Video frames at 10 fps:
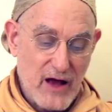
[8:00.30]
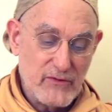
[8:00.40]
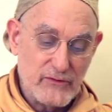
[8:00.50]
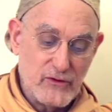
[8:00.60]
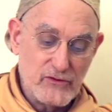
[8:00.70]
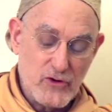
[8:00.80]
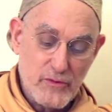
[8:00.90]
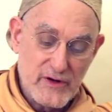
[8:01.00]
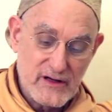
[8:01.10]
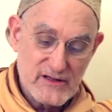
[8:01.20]
before
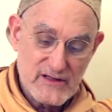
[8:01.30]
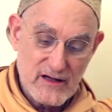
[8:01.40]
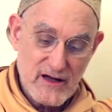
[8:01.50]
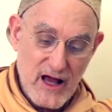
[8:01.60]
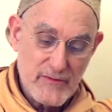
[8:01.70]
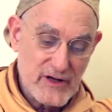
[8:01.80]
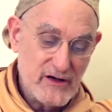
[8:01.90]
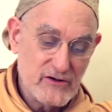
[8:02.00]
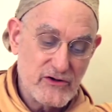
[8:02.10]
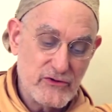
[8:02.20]
Draupadi and said, "I am
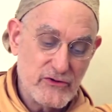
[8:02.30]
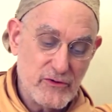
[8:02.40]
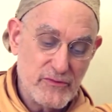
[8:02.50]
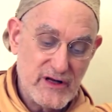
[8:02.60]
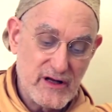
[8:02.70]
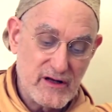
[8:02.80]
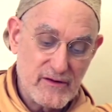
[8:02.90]
here to do your bidding."